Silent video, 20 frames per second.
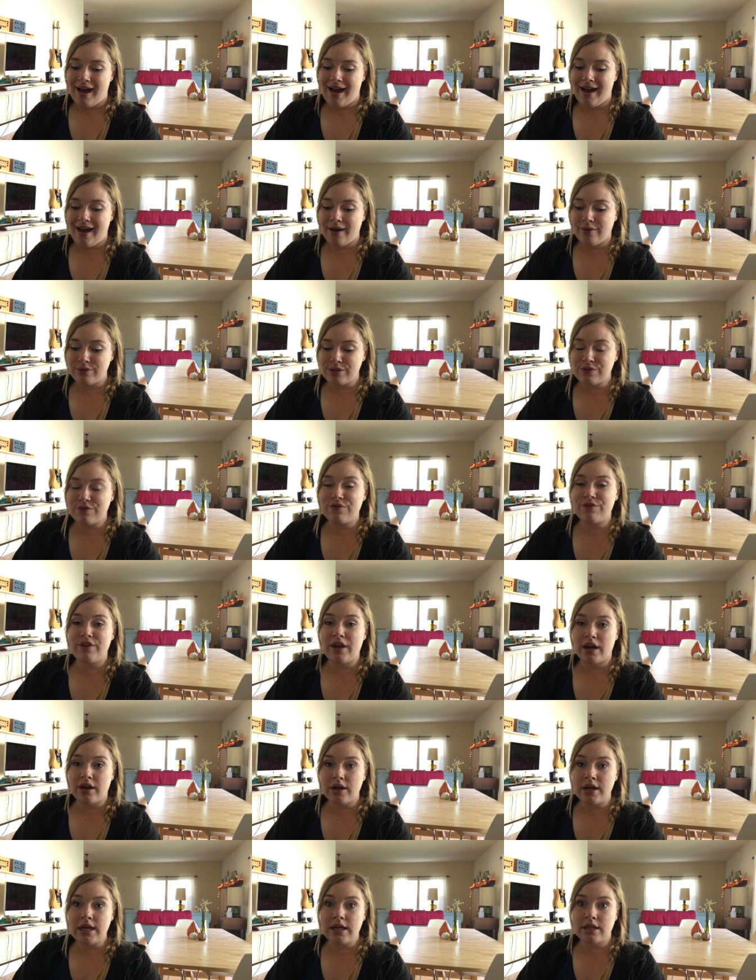I was
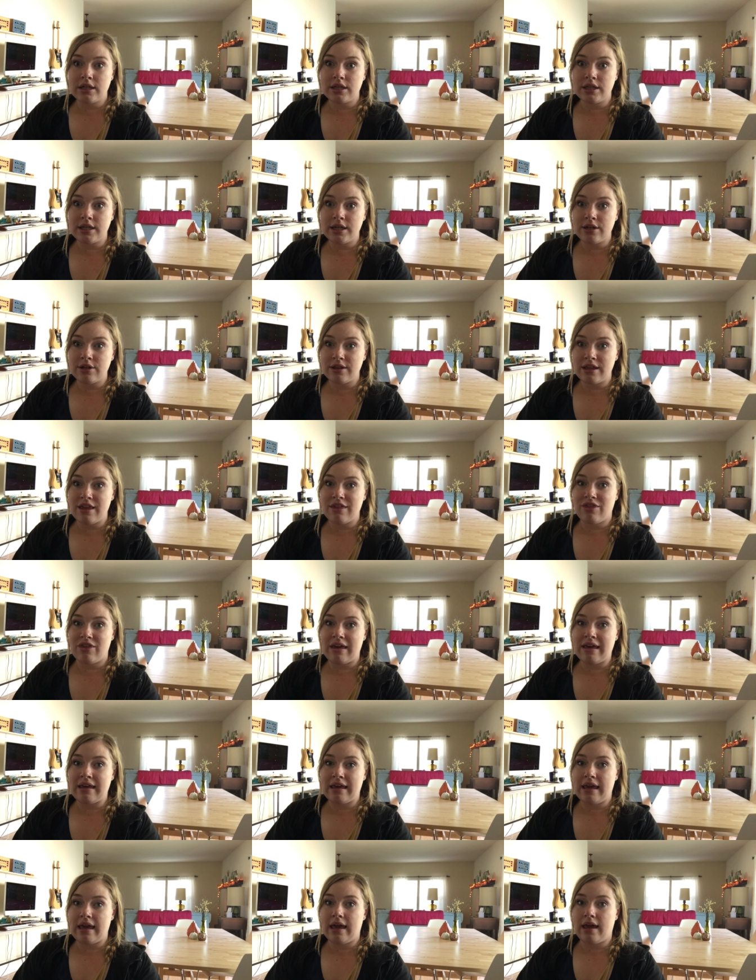very clearly
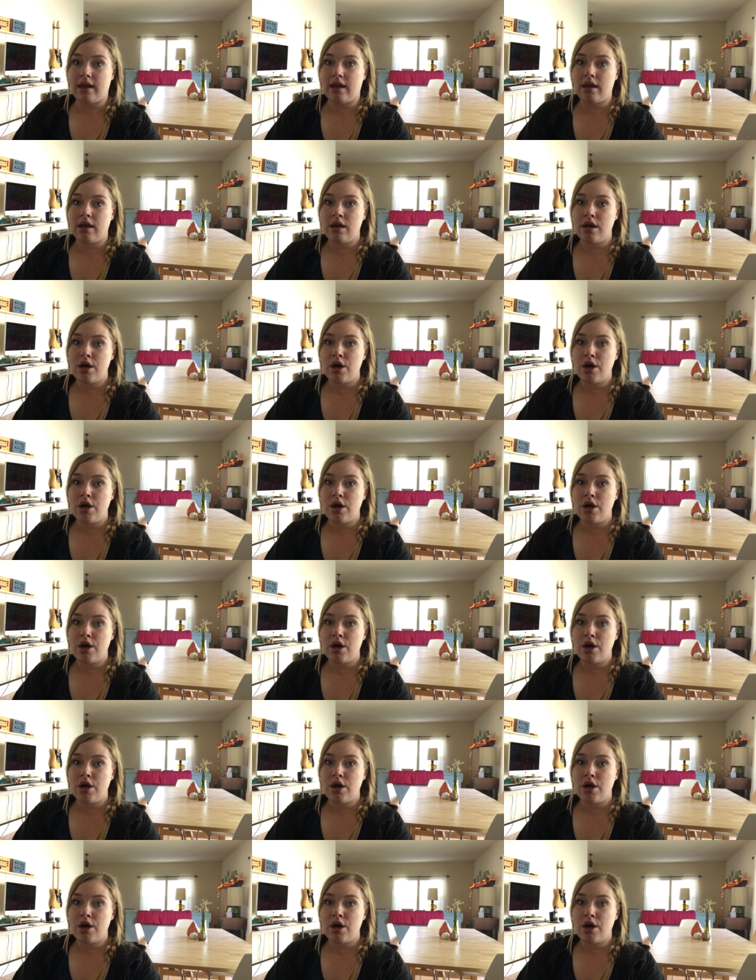thinking,